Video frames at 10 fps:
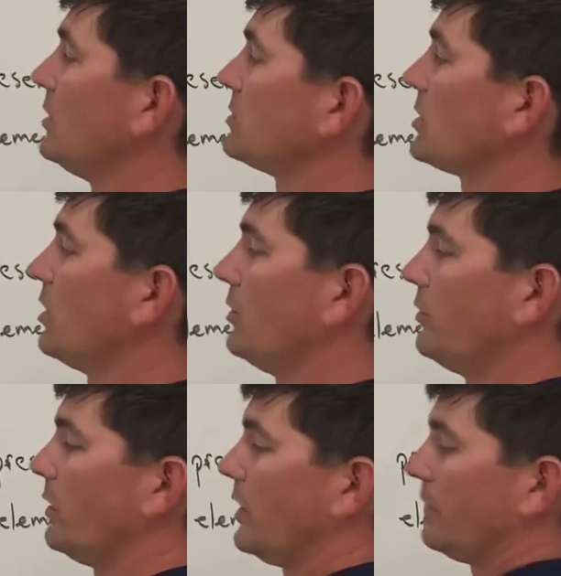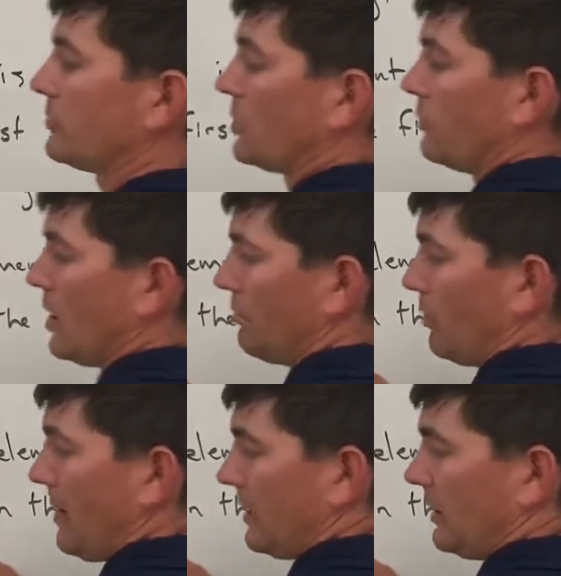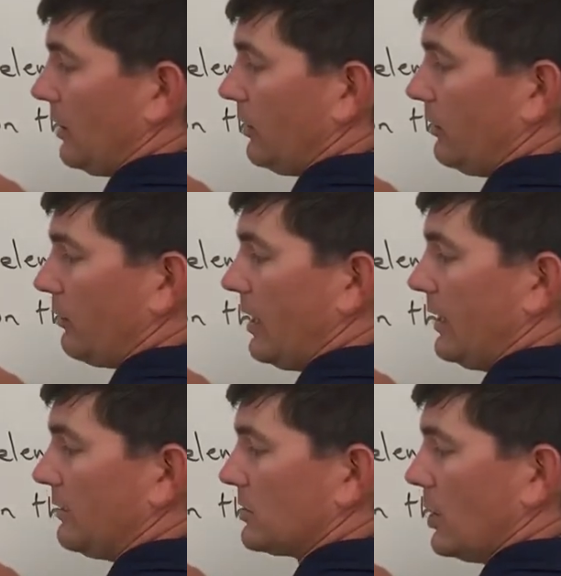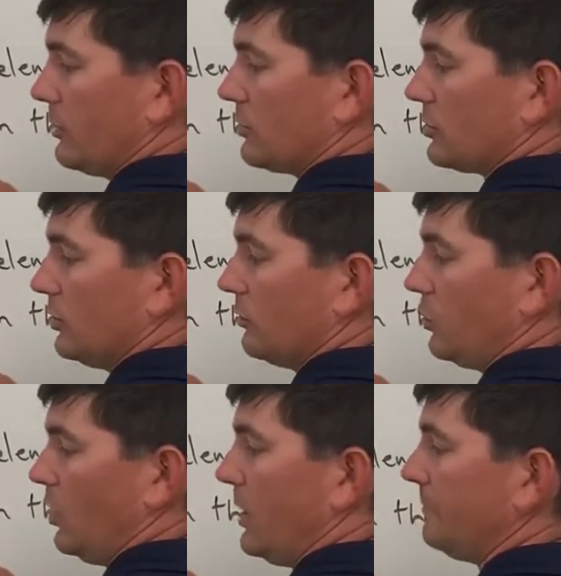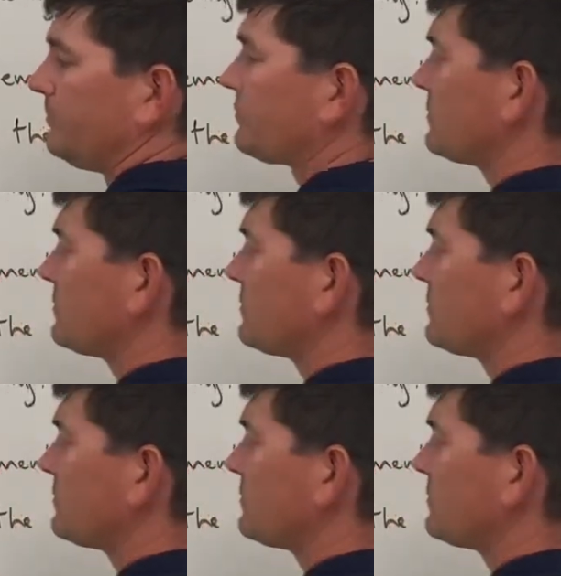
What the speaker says: so there's no number back here, right? It's understood 1.